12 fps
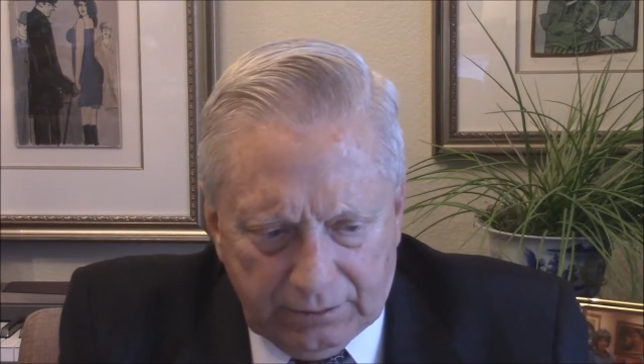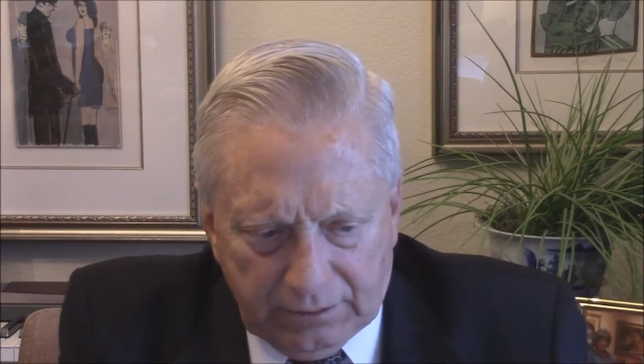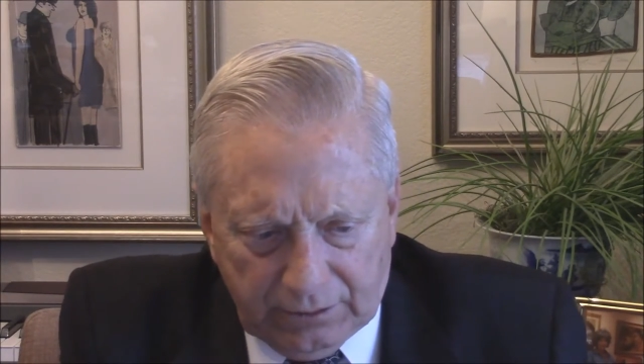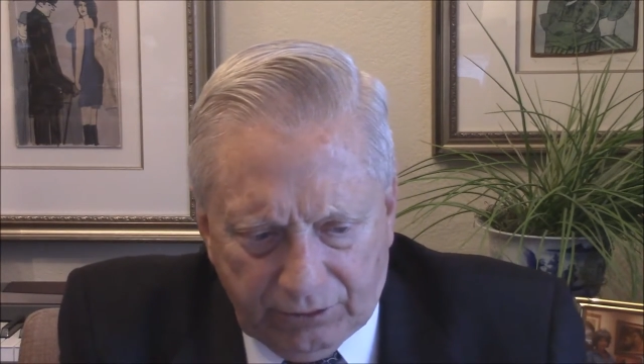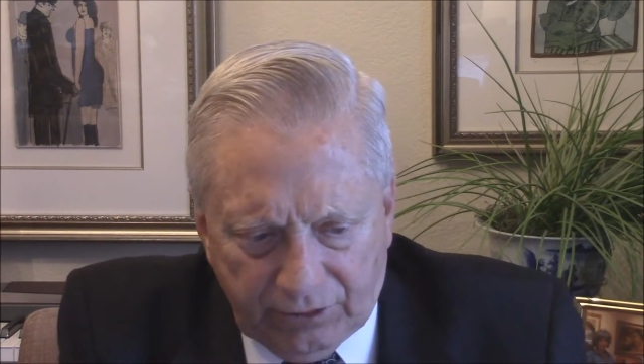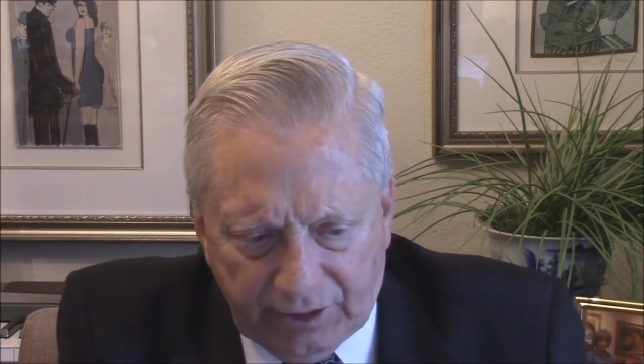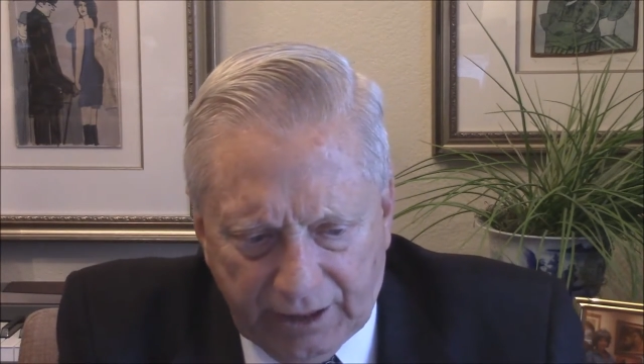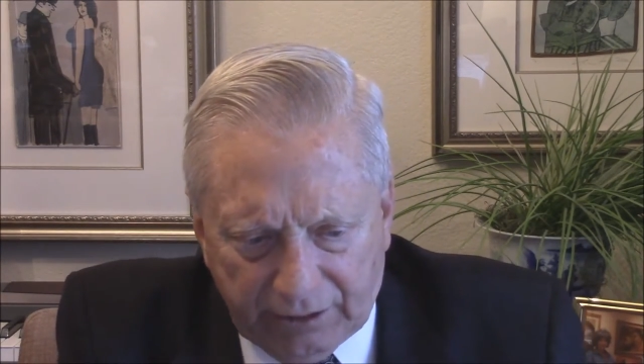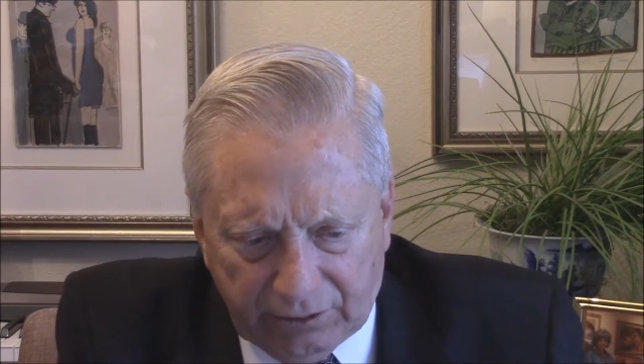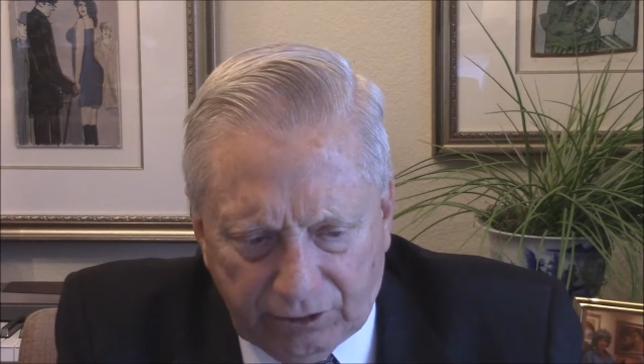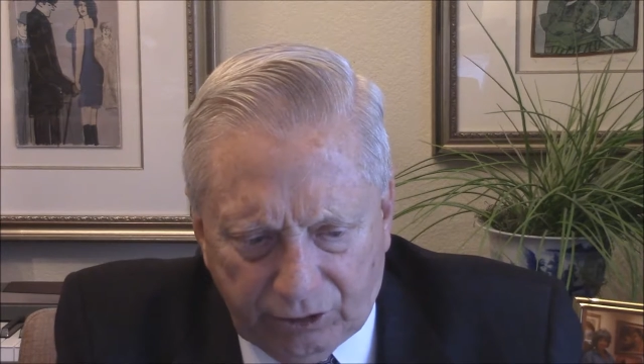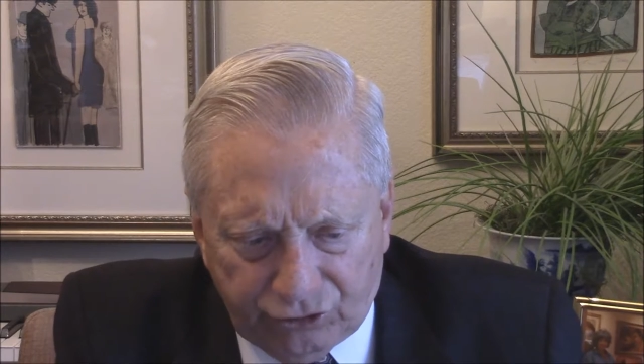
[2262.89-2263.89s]
Current
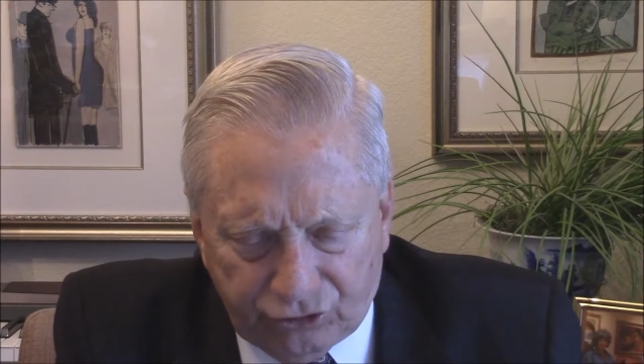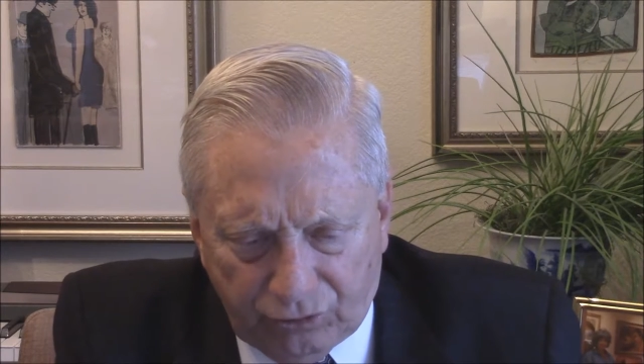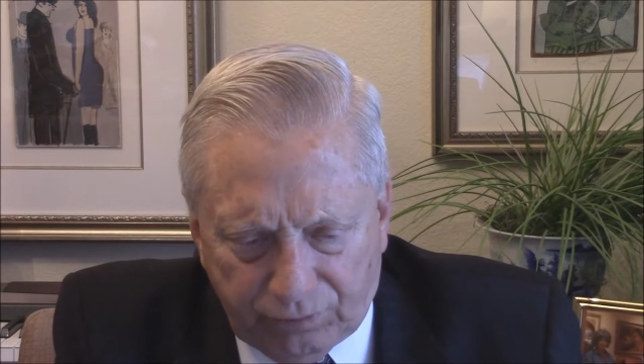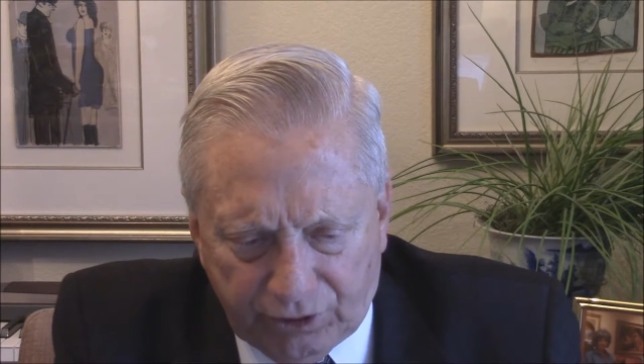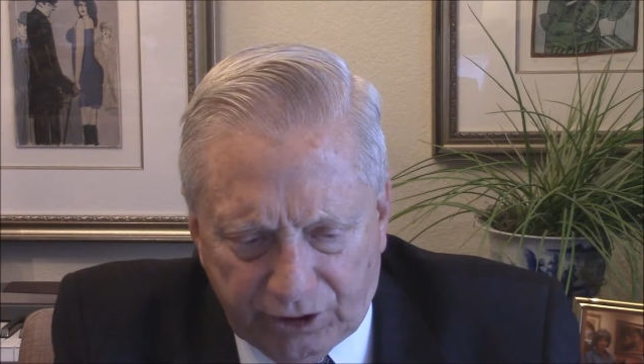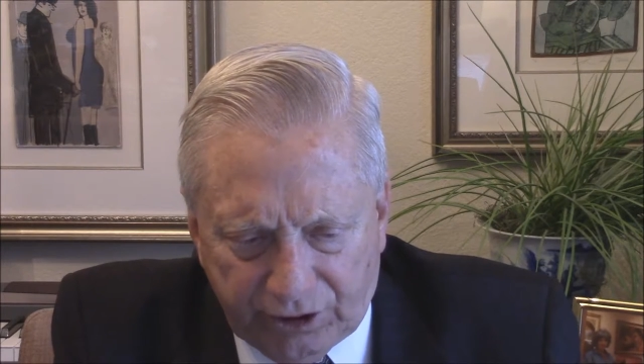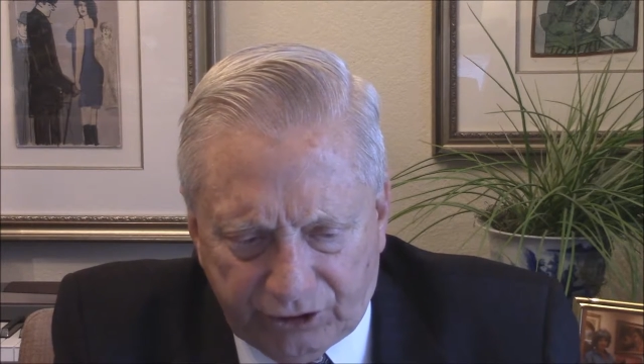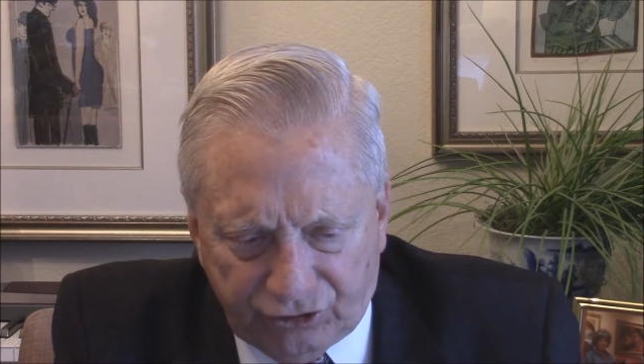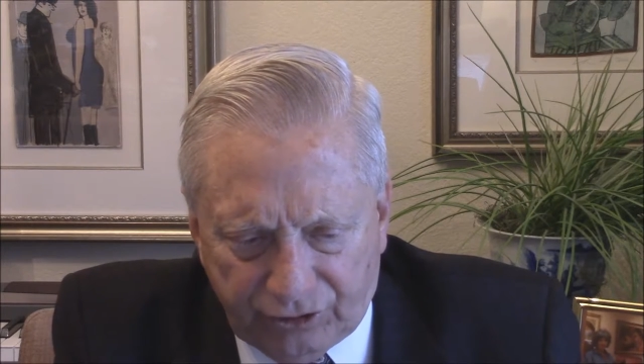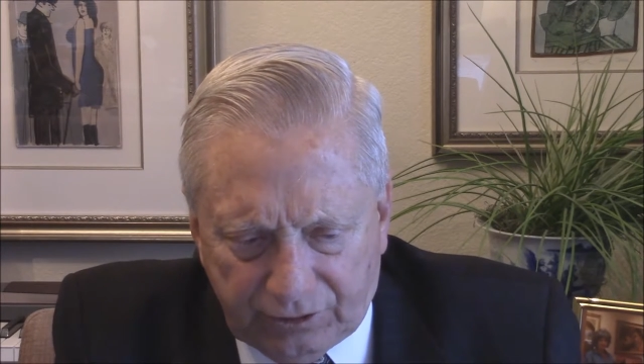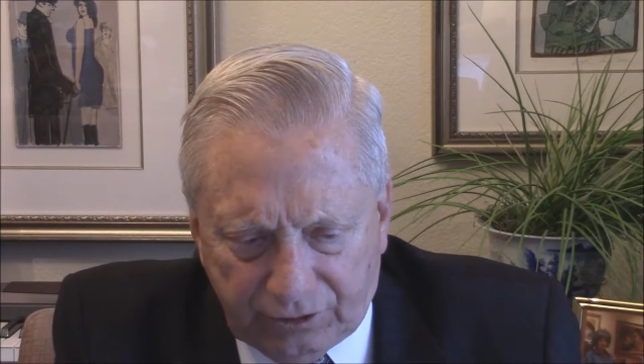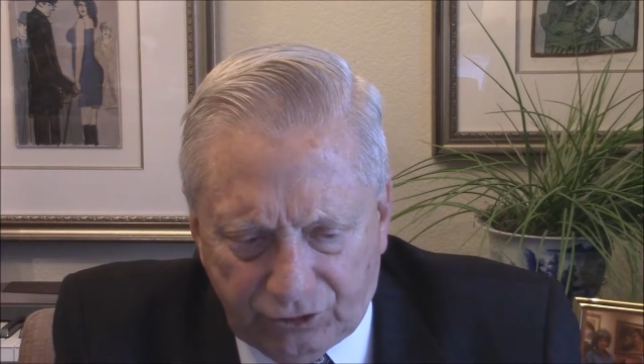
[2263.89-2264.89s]
agricultural products
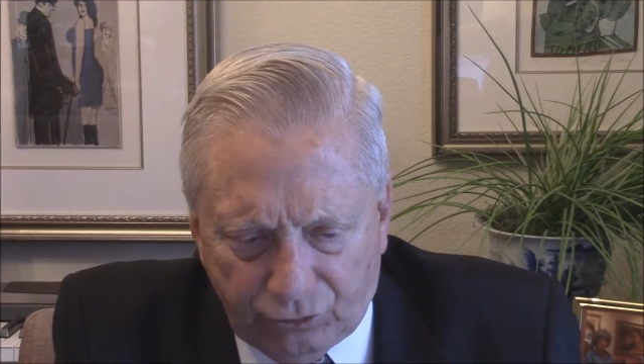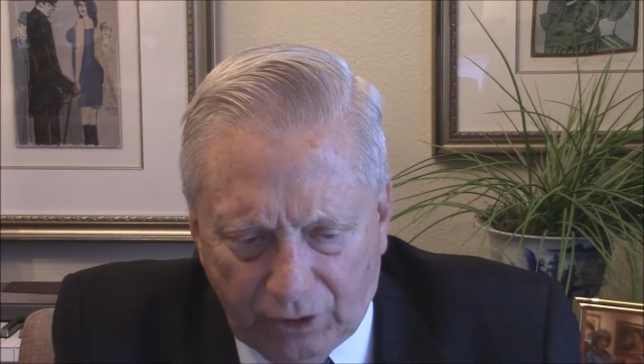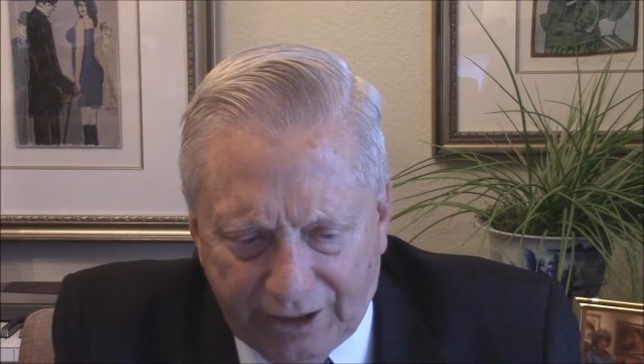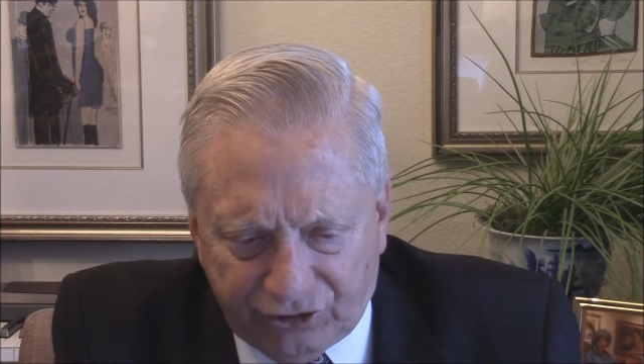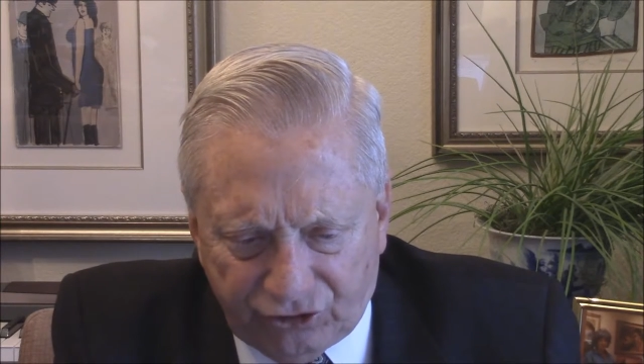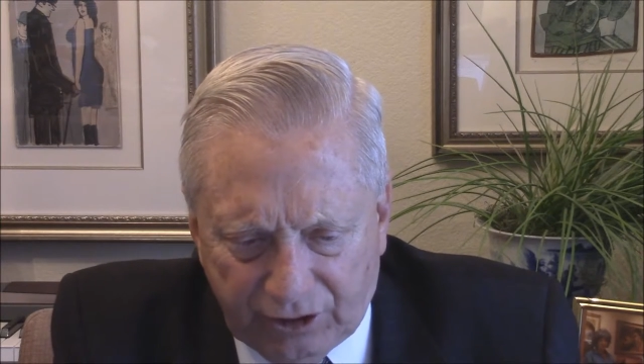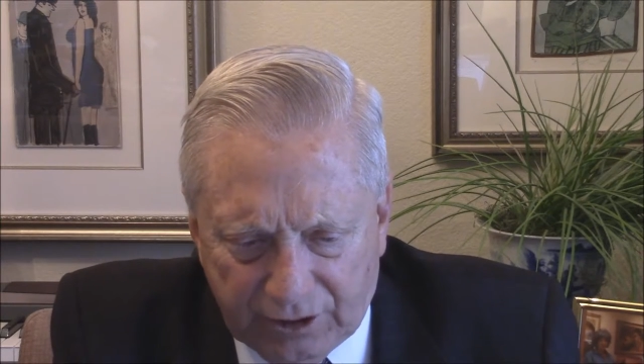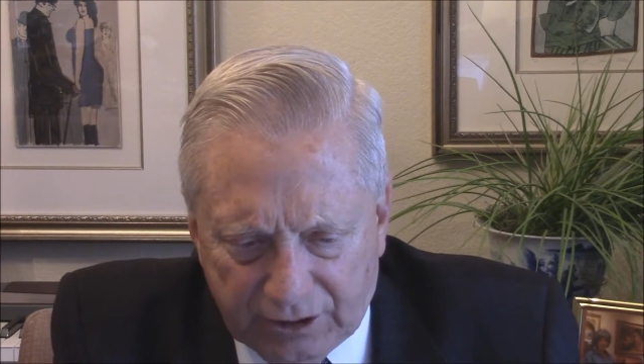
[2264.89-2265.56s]
include rice,